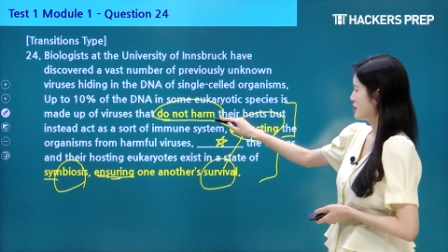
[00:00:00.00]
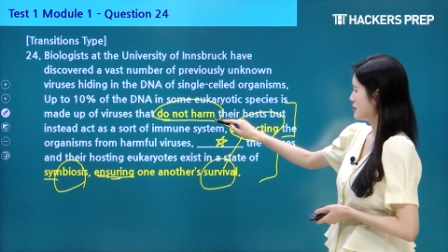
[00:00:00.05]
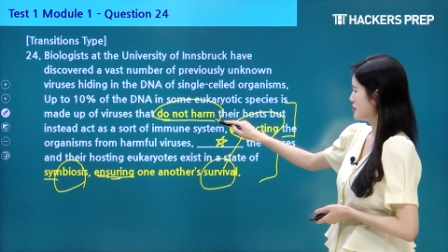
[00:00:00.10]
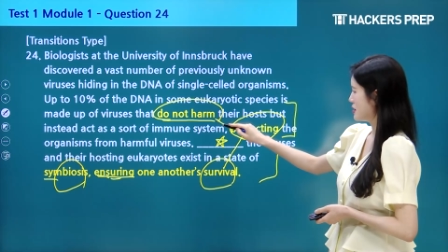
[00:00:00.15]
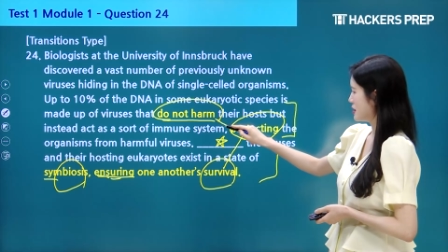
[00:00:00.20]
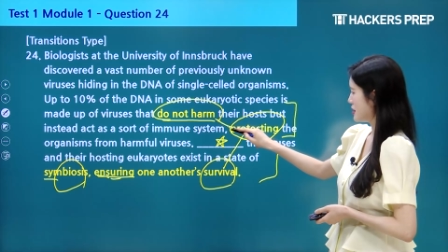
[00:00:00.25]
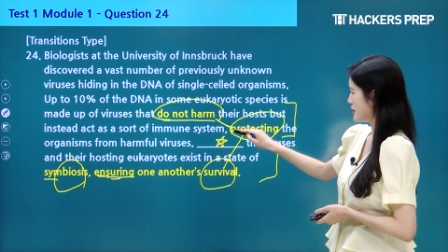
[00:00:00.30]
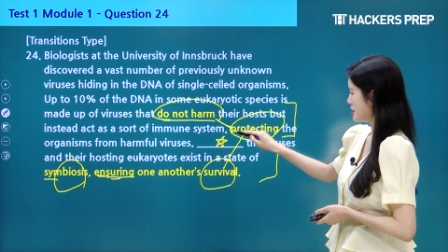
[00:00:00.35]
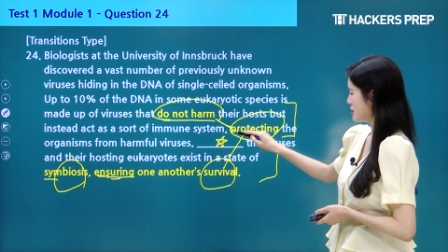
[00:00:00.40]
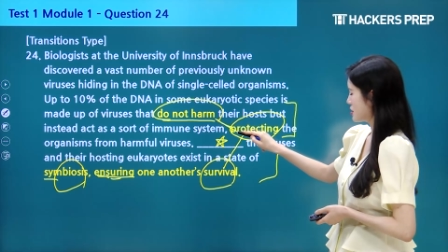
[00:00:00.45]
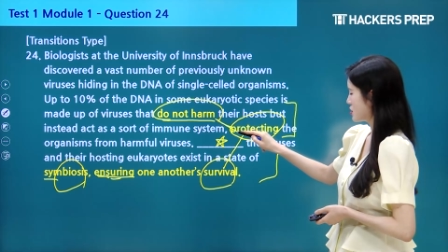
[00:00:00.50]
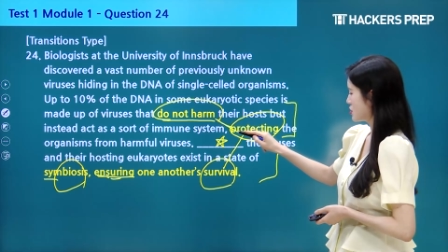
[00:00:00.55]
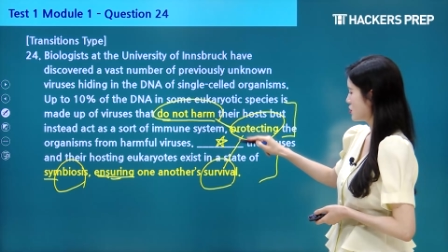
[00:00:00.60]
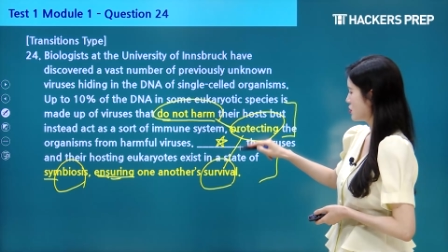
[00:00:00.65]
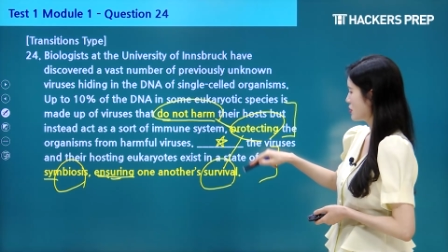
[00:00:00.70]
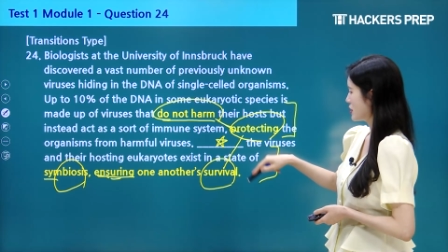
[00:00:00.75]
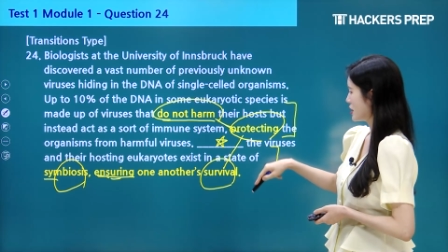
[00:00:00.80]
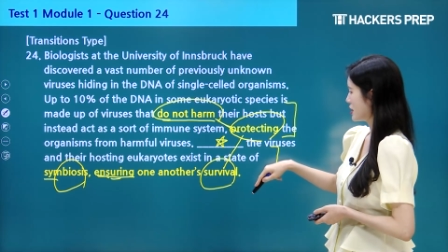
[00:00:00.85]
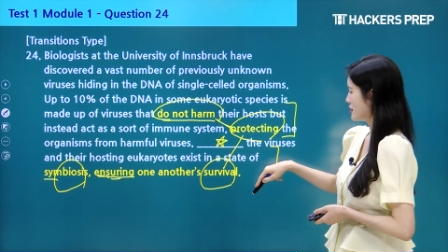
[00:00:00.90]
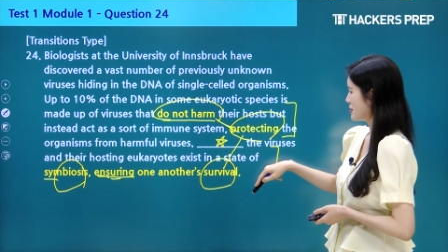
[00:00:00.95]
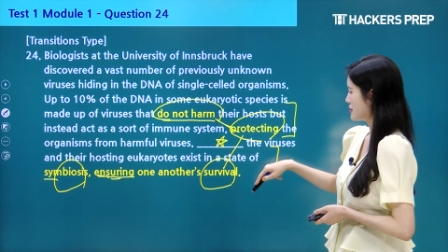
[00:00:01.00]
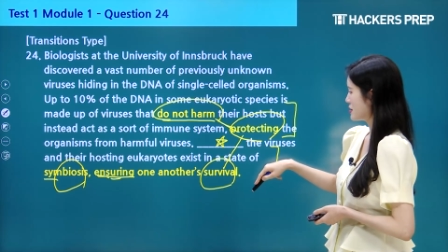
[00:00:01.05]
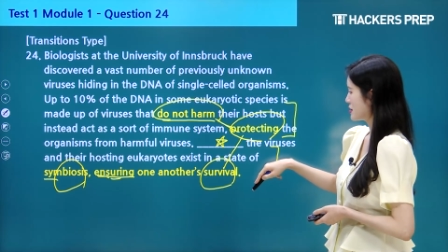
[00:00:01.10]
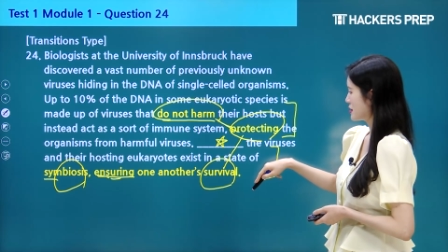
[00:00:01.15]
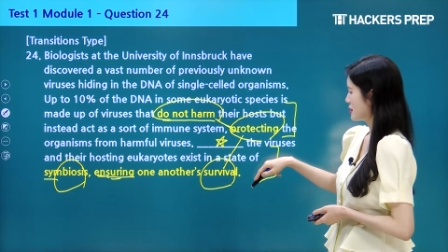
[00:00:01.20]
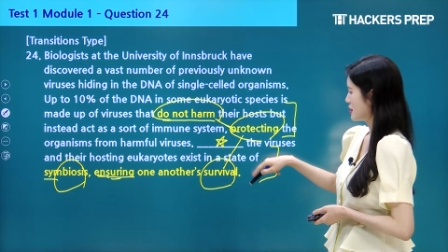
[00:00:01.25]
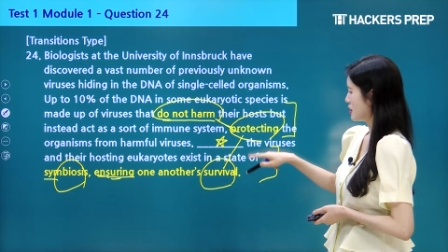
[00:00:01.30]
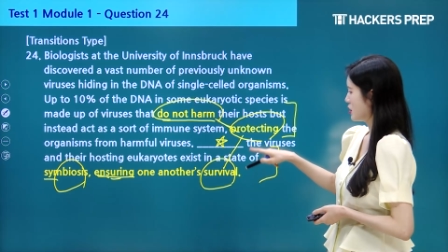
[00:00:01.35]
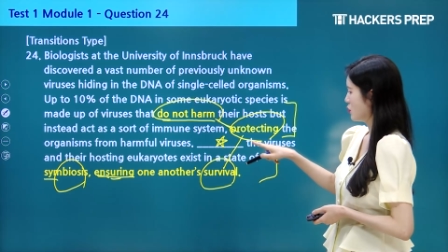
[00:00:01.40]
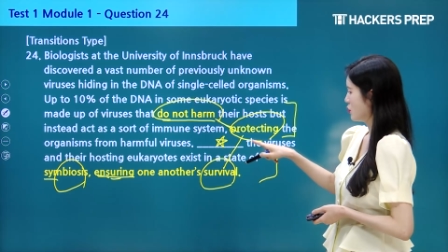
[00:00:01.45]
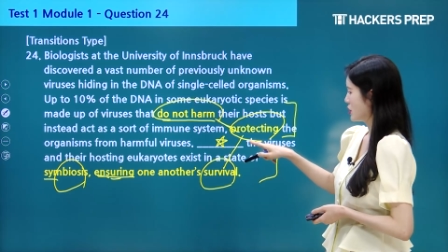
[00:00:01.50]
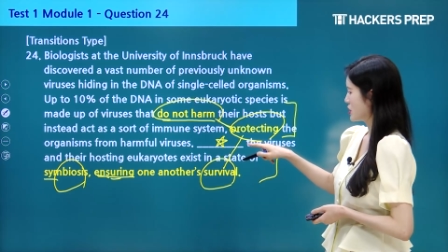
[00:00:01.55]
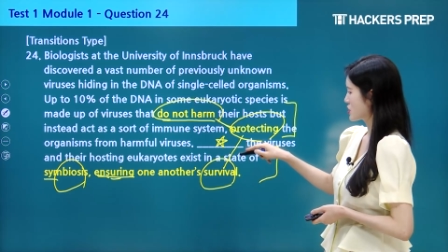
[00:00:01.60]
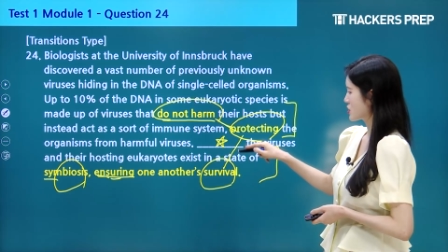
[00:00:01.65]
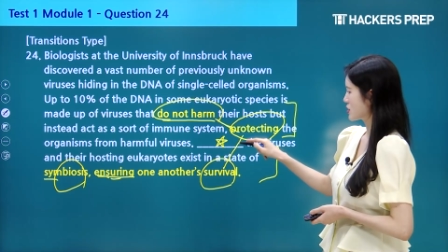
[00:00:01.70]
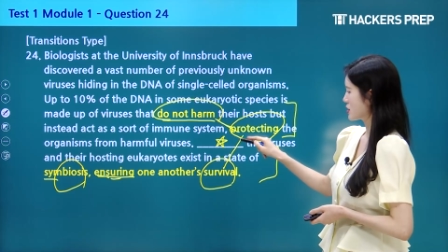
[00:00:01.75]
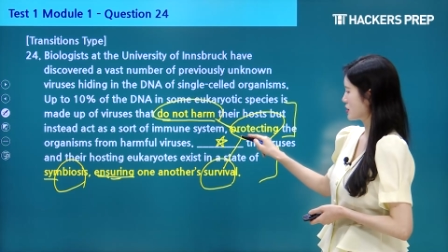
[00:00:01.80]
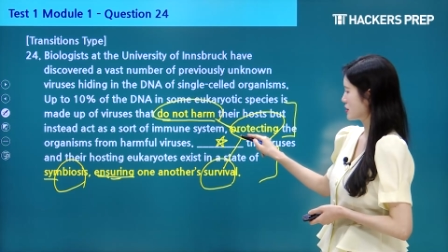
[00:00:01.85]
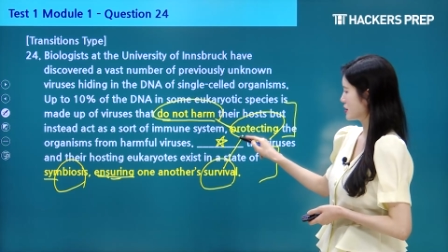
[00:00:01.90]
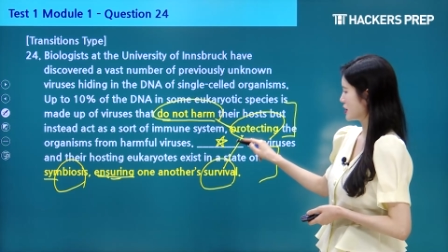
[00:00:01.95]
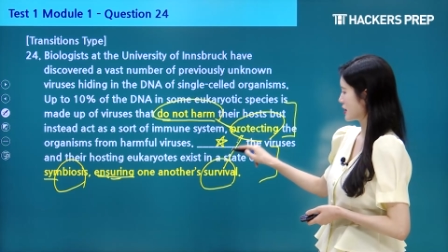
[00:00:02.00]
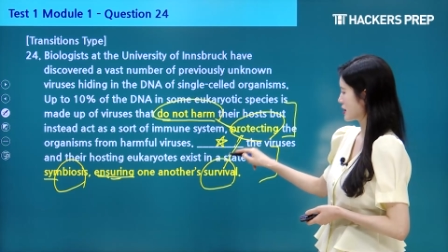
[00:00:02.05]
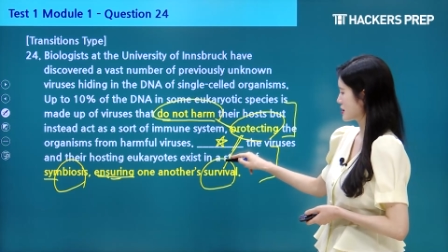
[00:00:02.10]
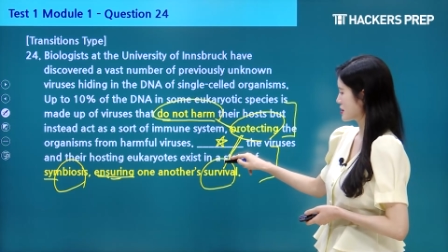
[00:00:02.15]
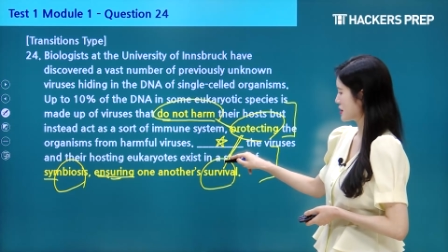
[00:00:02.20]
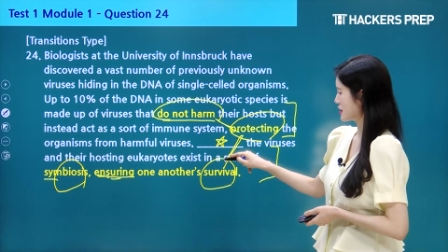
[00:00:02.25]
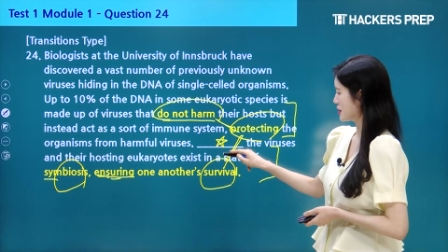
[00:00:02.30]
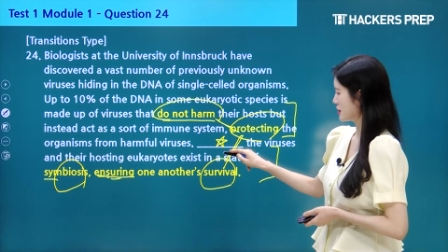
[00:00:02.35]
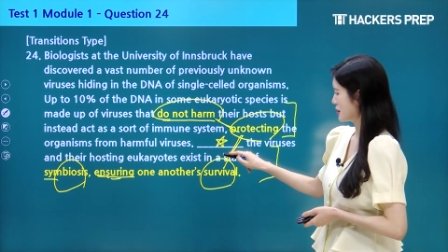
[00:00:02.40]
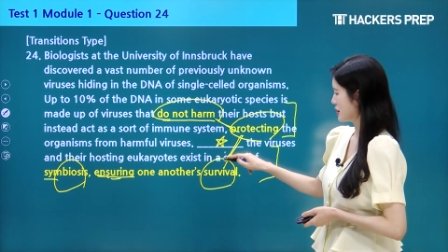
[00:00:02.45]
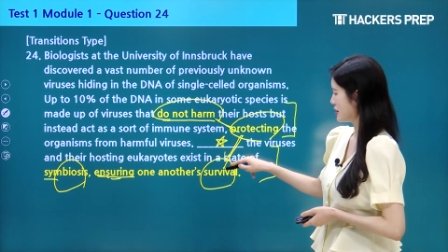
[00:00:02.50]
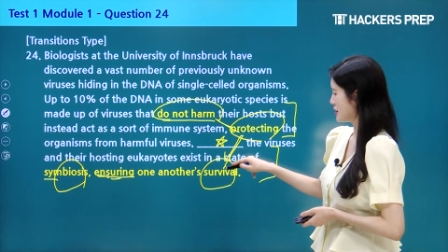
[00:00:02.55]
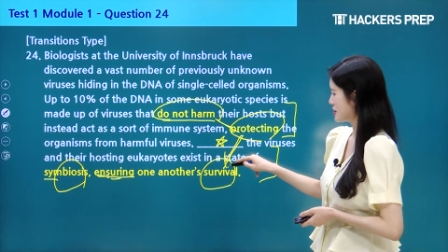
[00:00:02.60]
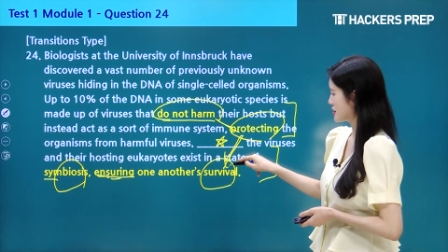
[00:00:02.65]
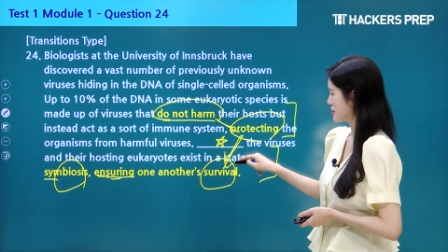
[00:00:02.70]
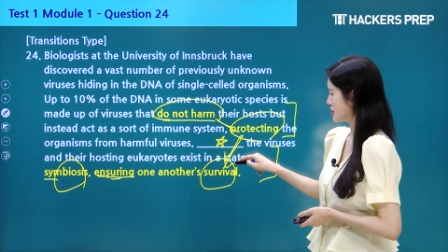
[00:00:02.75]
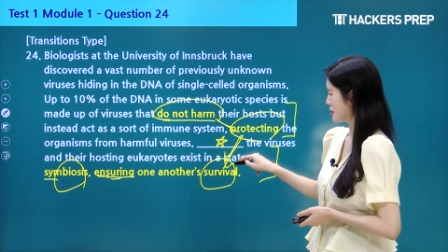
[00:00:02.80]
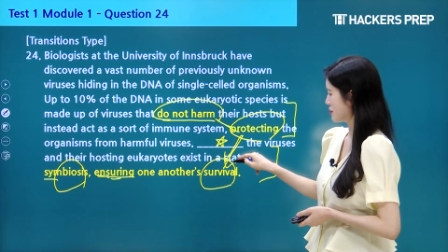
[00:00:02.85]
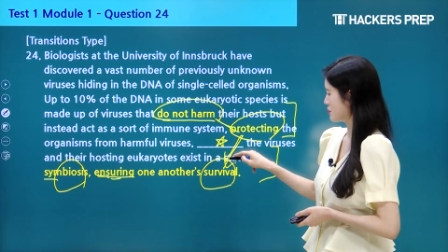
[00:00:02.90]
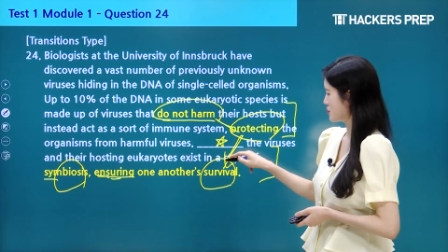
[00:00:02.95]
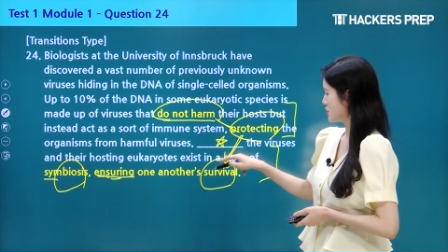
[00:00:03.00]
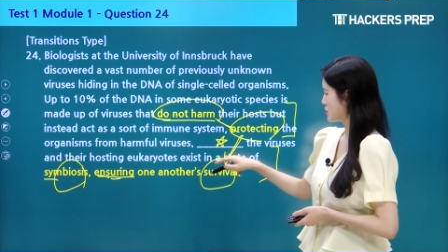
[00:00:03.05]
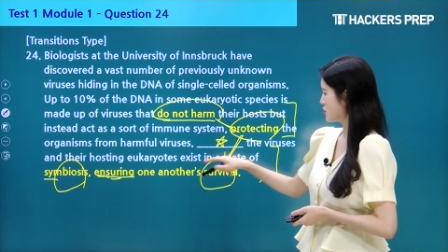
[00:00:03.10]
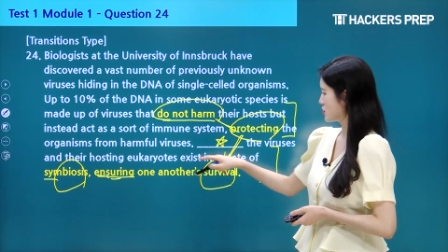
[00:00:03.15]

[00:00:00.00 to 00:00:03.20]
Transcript: these two things, which connects and leads them